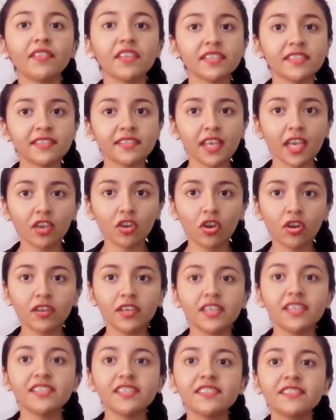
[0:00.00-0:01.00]
And the
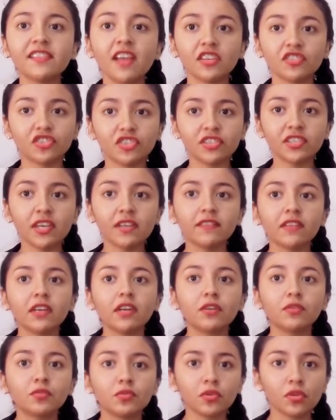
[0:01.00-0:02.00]
second is the
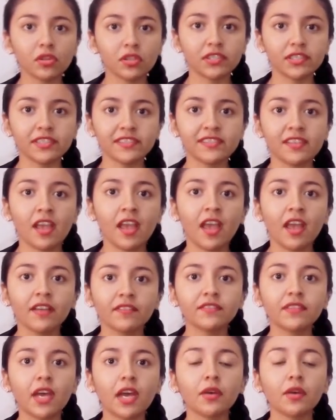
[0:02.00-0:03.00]
general rules
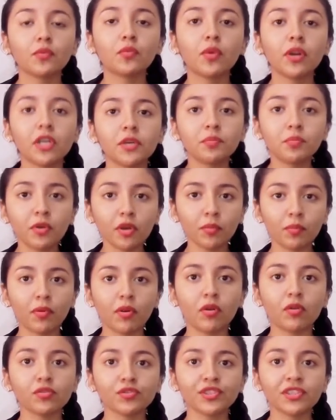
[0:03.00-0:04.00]
that were
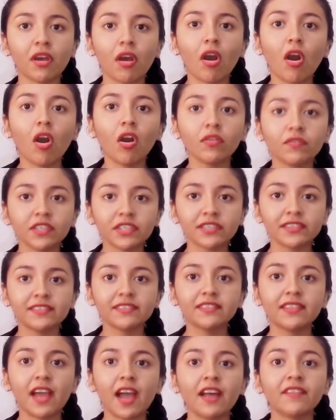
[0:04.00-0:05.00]
proposed
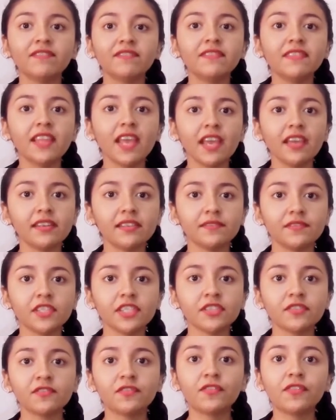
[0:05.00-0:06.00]
under the
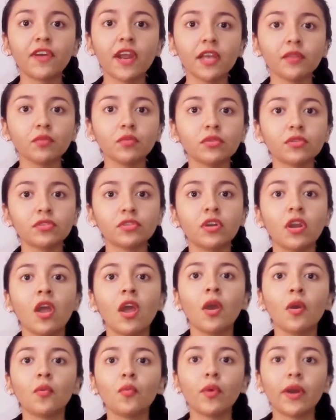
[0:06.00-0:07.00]
nativist framework
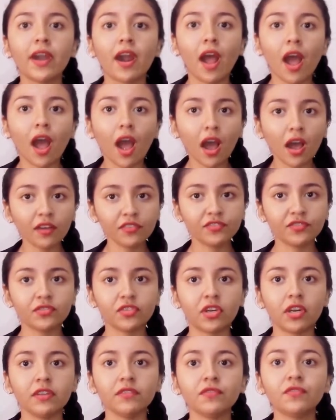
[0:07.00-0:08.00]
were
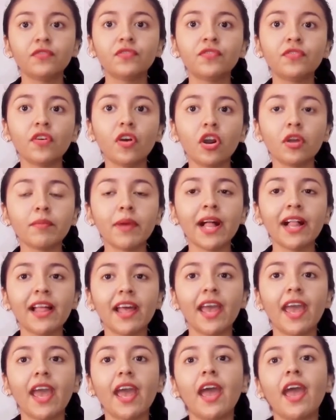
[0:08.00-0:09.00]
after
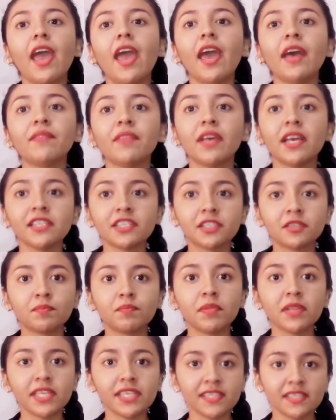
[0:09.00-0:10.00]
formal and
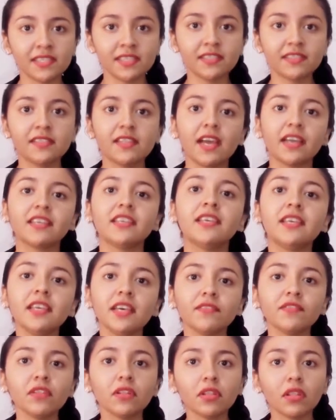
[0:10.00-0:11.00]
explicit the
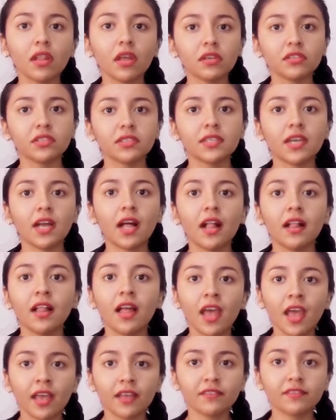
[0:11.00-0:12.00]
logical
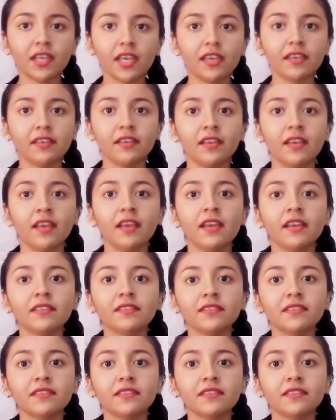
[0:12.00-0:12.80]
they